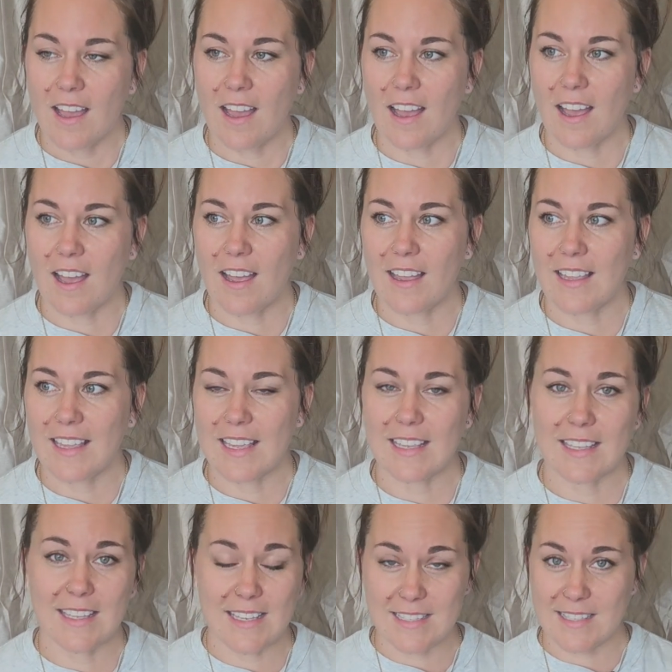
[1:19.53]

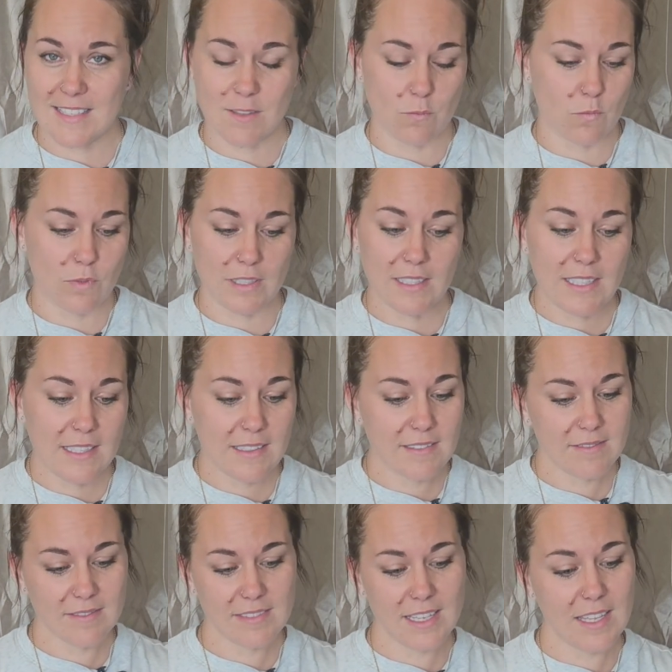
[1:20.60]

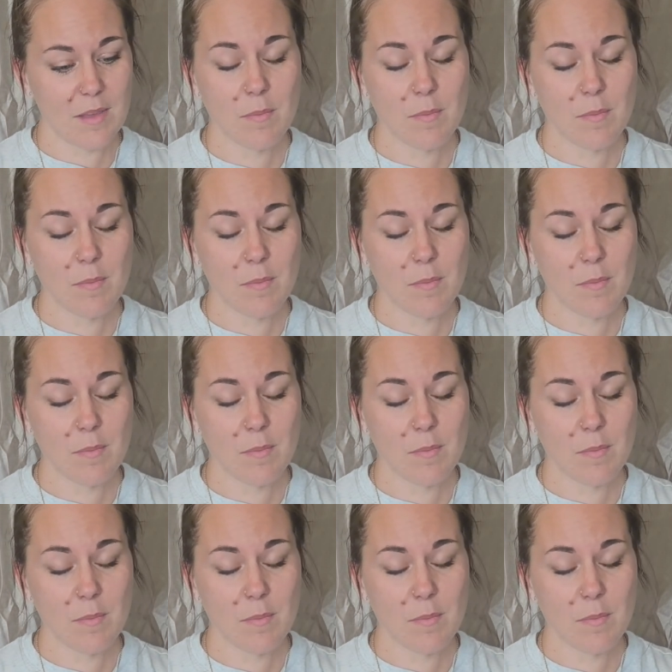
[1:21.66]
it